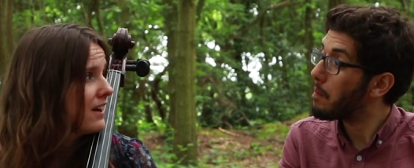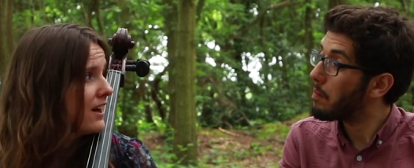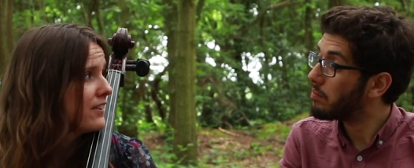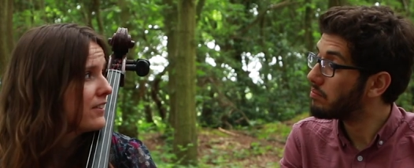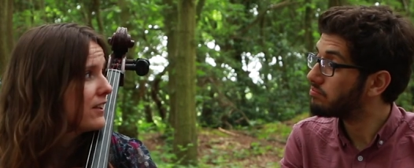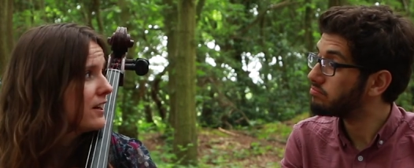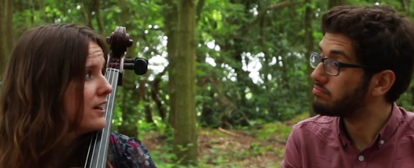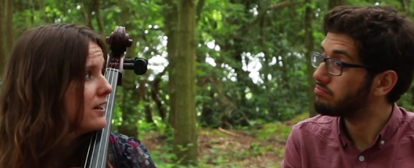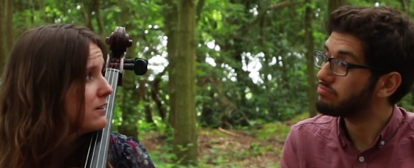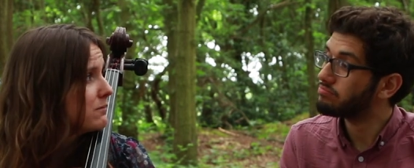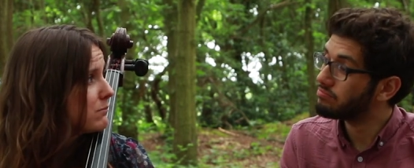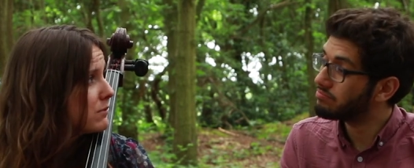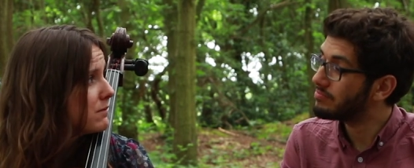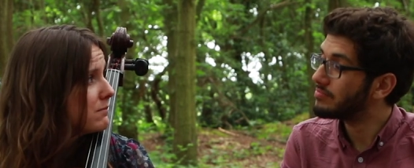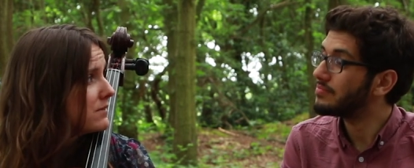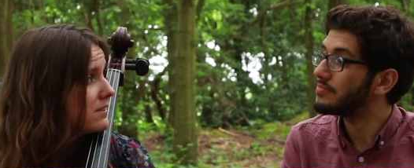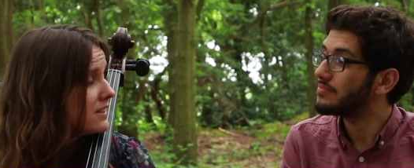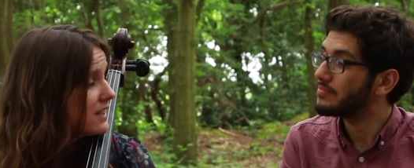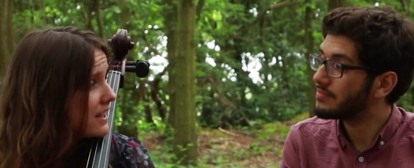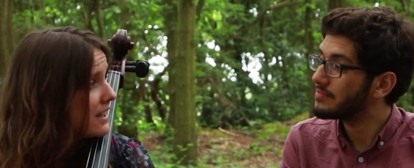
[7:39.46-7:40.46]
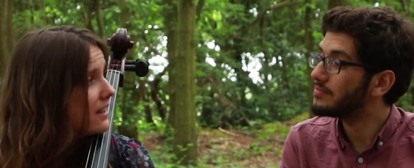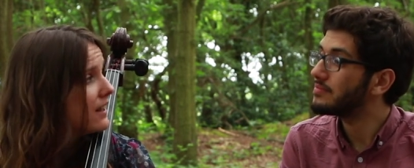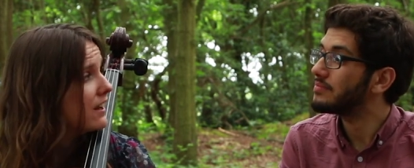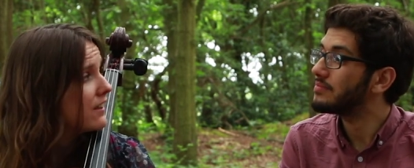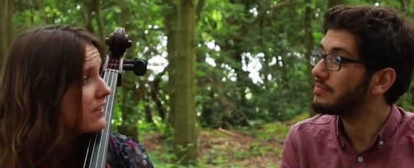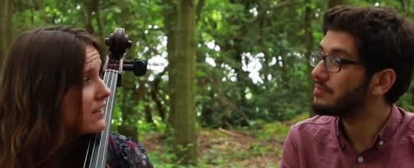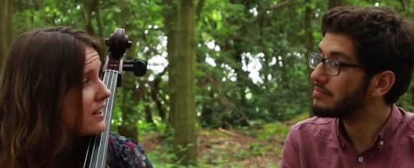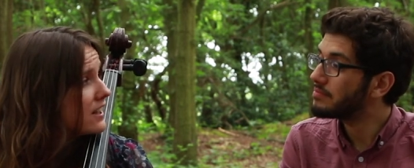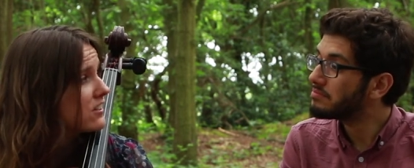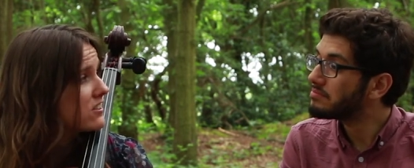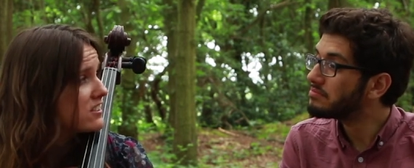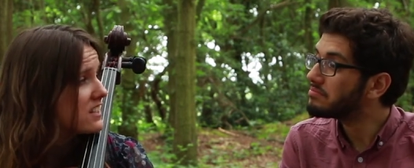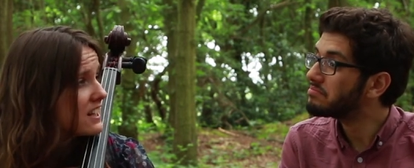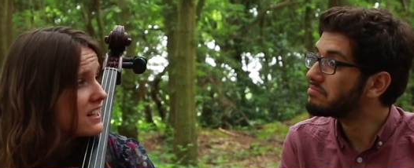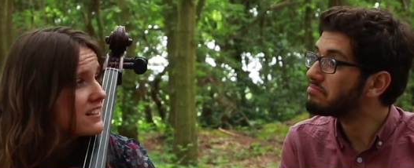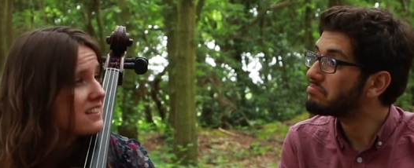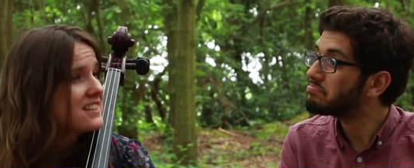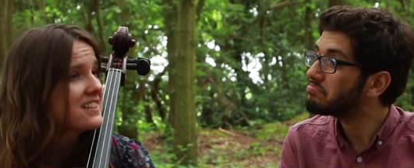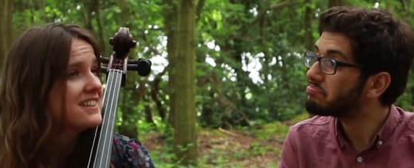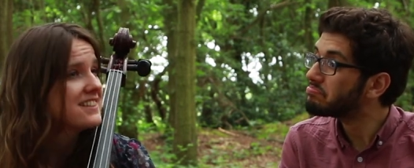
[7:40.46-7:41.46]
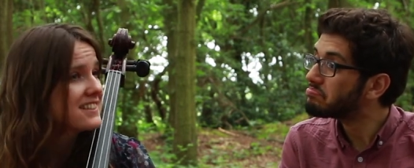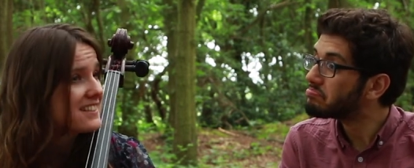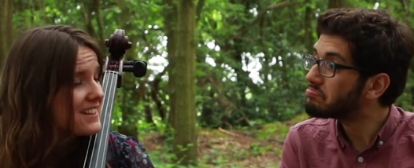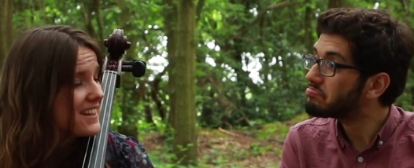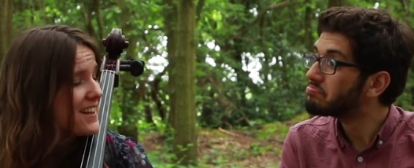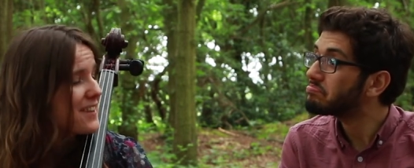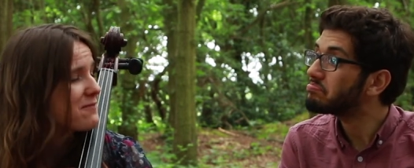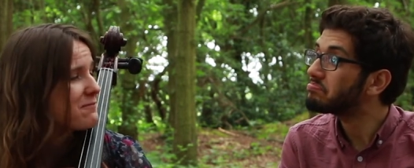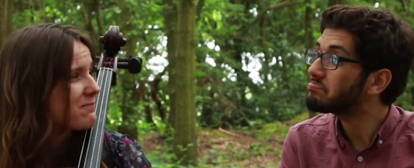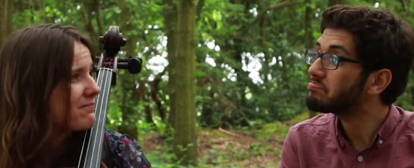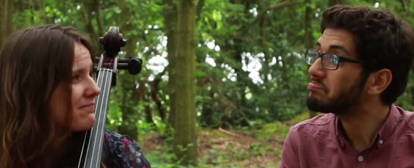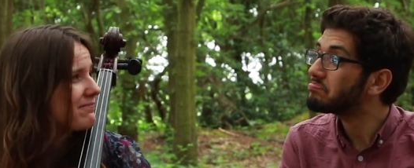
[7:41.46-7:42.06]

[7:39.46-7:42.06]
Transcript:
Speaker 1: other, yeah, other nationalities, yeah.